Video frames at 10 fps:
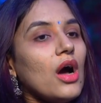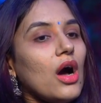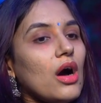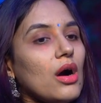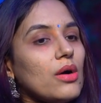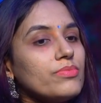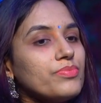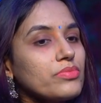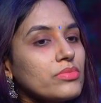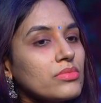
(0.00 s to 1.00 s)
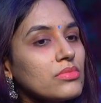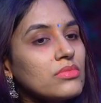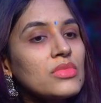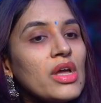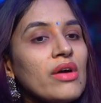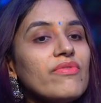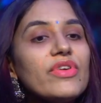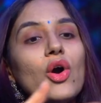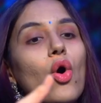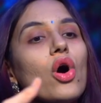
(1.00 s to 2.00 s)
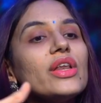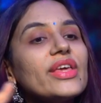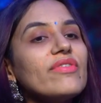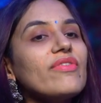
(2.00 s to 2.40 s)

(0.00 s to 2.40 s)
um, we all give